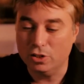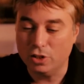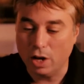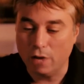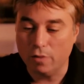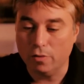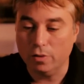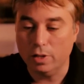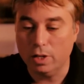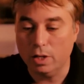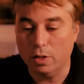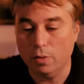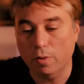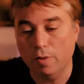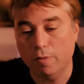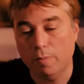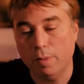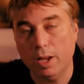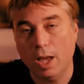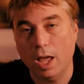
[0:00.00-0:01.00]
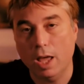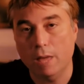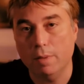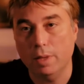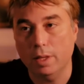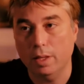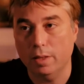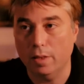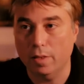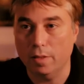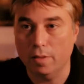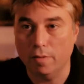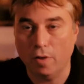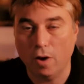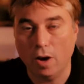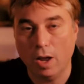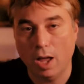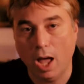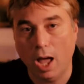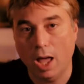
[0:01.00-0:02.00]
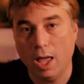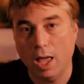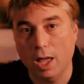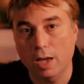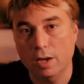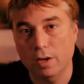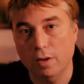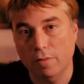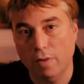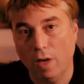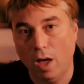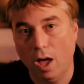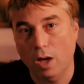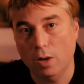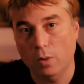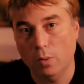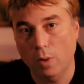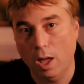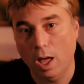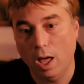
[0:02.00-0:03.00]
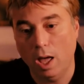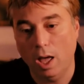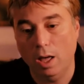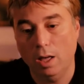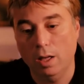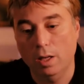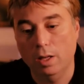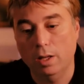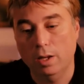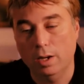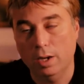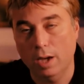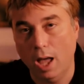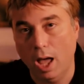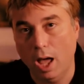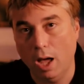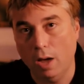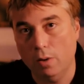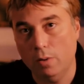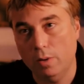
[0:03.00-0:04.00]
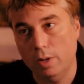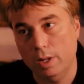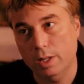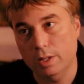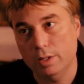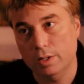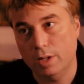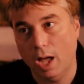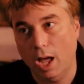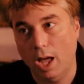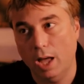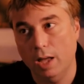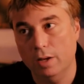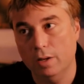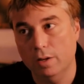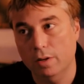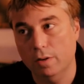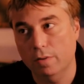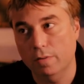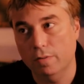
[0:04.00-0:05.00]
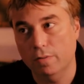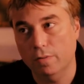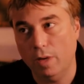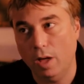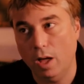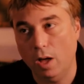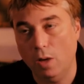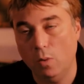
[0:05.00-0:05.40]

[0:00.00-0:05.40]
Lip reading: Generally we've been aiming that the very high end of hardware now is kind of